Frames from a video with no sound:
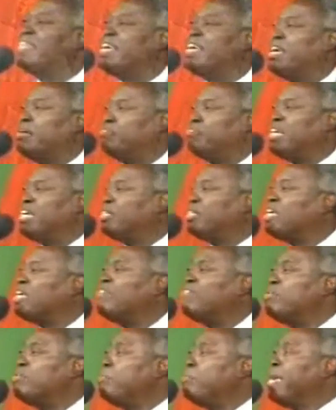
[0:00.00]
them. It's
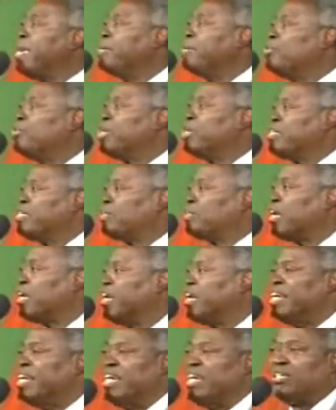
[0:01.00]
given by grace.
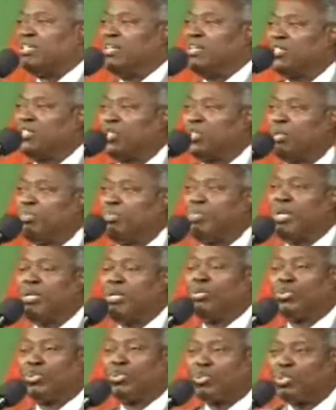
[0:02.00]
It's not something
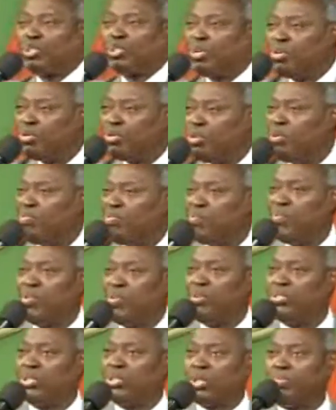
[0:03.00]
you struggle
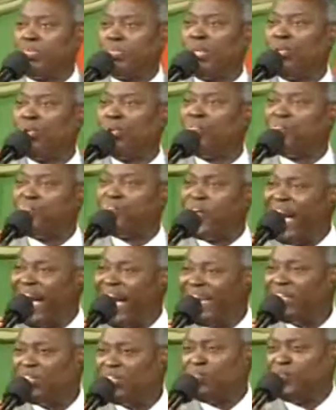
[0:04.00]
for, something you
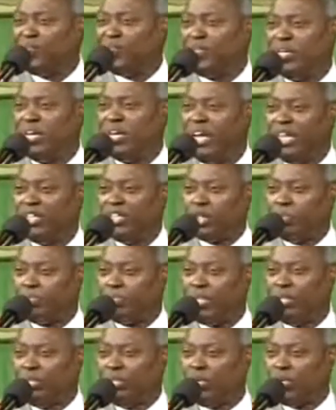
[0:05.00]
fight for,
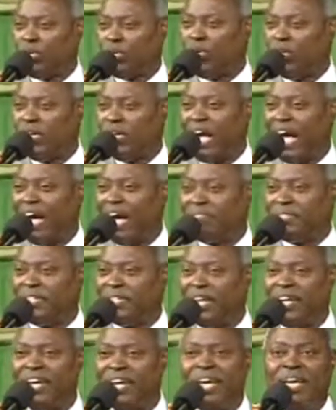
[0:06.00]
something you run
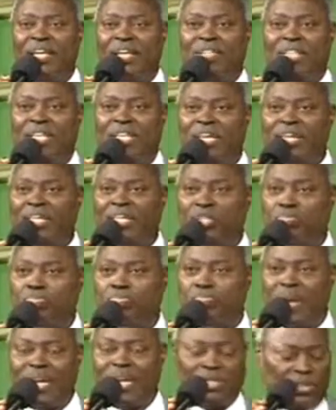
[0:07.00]
after. These
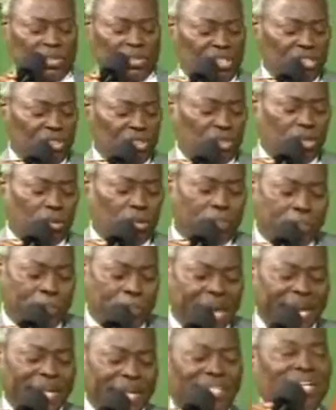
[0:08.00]
blessings of
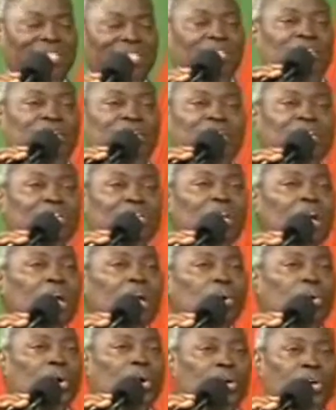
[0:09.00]
better things
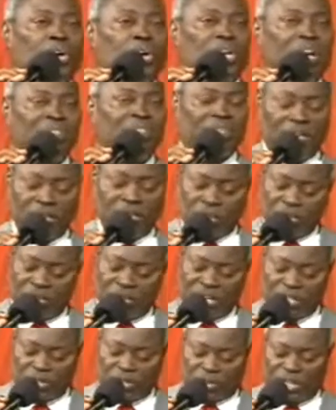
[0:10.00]
will run after you
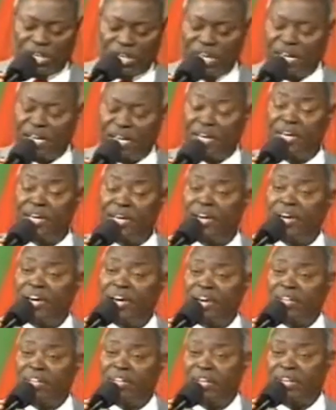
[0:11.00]
this year
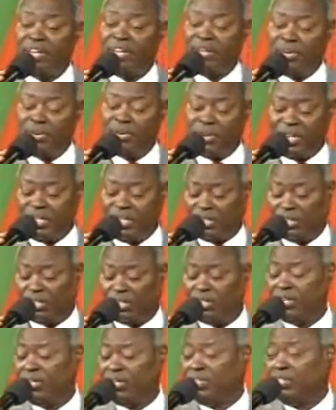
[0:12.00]
the
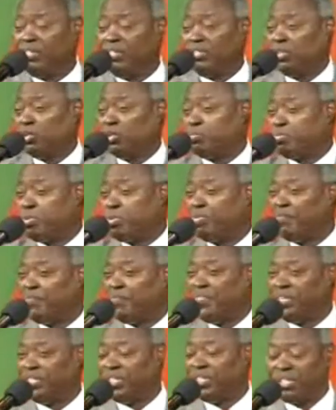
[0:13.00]
gracious
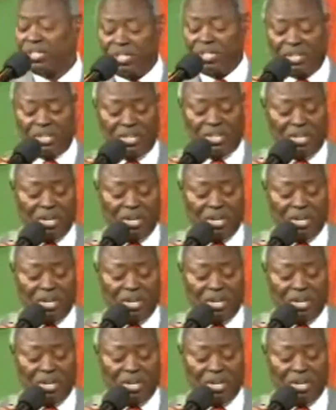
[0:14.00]
provision